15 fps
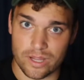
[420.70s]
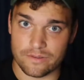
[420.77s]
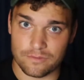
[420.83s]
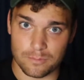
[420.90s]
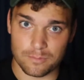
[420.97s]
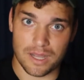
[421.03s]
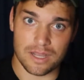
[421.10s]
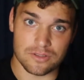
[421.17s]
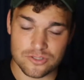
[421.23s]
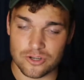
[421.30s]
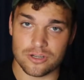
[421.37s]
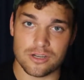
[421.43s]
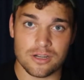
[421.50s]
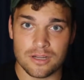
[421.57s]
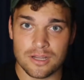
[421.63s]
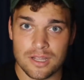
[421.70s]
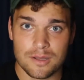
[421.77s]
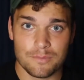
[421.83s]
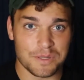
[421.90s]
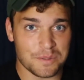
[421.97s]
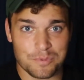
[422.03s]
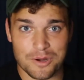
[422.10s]
for Myles Turner.
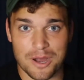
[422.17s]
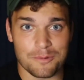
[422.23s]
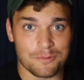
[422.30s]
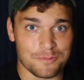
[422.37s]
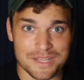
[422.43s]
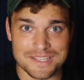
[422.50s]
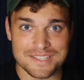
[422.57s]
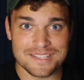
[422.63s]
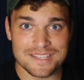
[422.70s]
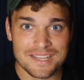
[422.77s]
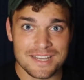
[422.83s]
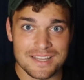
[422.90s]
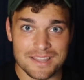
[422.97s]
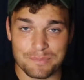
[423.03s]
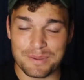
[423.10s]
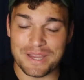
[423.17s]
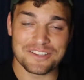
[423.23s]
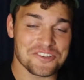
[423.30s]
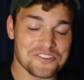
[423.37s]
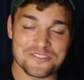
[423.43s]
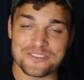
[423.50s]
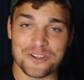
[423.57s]
But the problem is the
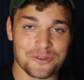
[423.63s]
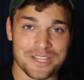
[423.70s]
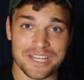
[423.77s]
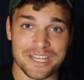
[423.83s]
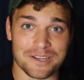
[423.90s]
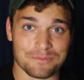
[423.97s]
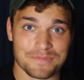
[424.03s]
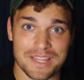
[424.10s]
Pacers don't need him.